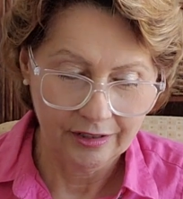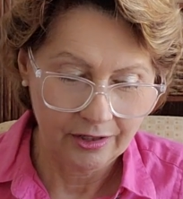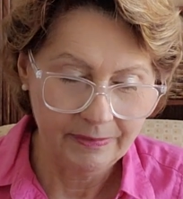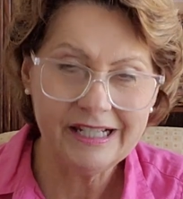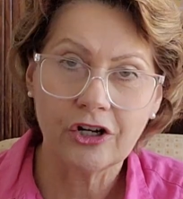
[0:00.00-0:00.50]
a
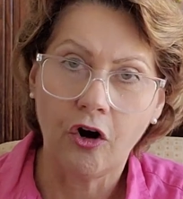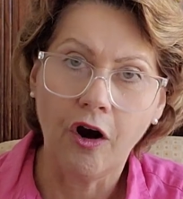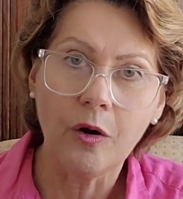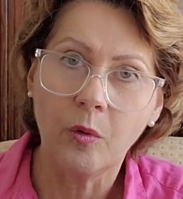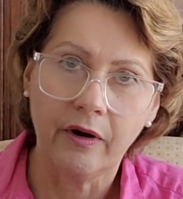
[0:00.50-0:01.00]
piece of
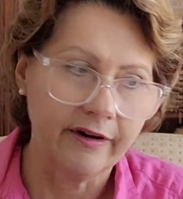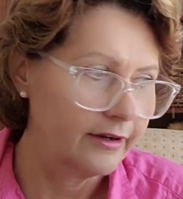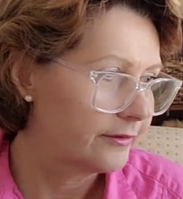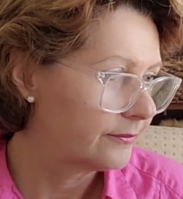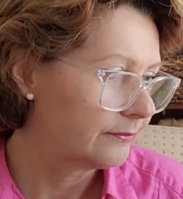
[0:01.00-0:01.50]
artwork.
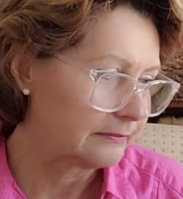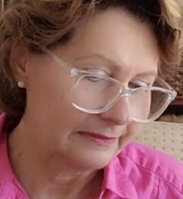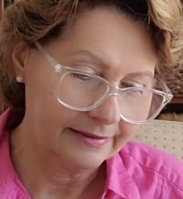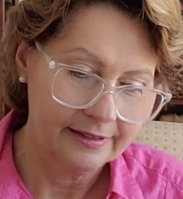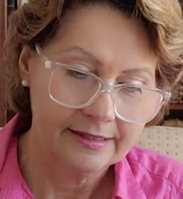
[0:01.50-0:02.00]

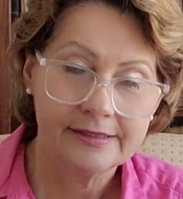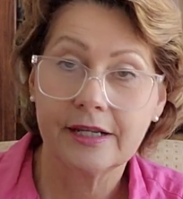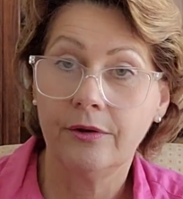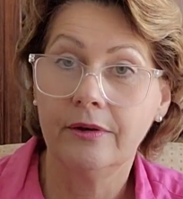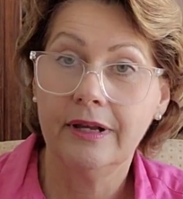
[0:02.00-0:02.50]
So